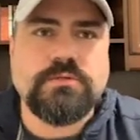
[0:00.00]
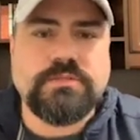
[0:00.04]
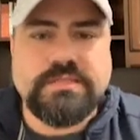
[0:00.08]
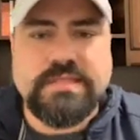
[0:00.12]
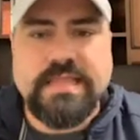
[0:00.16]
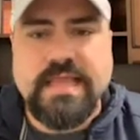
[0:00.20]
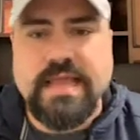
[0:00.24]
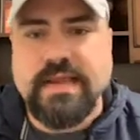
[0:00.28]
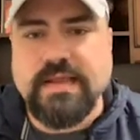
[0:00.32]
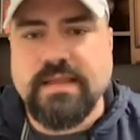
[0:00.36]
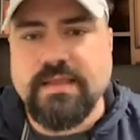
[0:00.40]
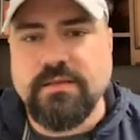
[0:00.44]

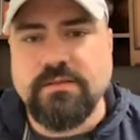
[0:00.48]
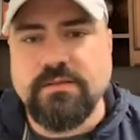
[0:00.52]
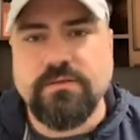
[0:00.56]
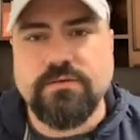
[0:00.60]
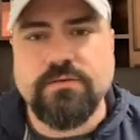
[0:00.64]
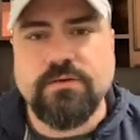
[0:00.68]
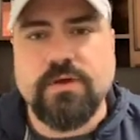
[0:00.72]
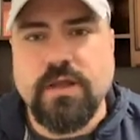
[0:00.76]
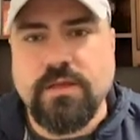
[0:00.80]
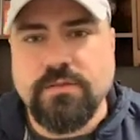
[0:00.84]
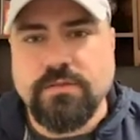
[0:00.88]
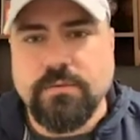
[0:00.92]
snacking
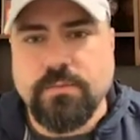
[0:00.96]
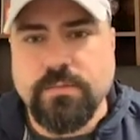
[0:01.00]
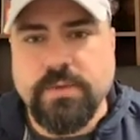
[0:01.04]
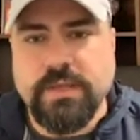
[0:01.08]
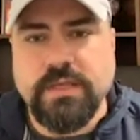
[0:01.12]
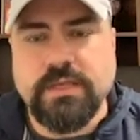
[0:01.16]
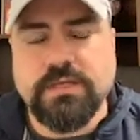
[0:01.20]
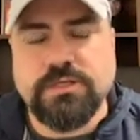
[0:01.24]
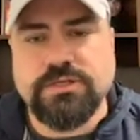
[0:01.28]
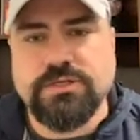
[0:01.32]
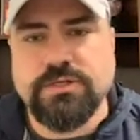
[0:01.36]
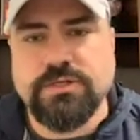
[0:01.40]
throughout the
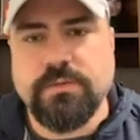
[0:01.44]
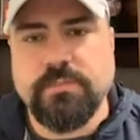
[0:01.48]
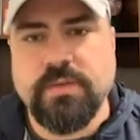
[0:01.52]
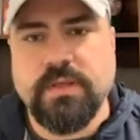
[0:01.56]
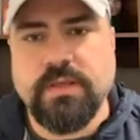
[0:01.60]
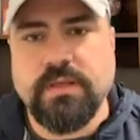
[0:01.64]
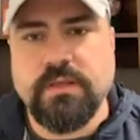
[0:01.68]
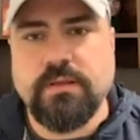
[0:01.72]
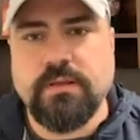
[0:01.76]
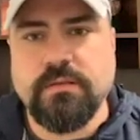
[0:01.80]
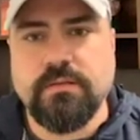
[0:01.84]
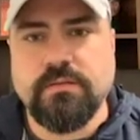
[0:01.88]
week should
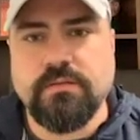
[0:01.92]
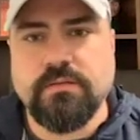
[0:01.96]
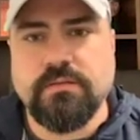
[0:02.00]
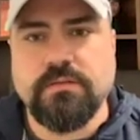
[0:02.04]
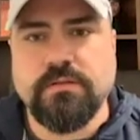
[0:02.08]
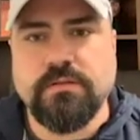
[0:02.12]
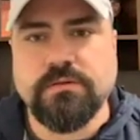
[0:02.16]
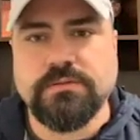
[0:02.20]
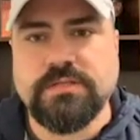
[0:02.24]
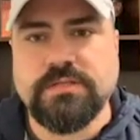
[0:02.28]
be those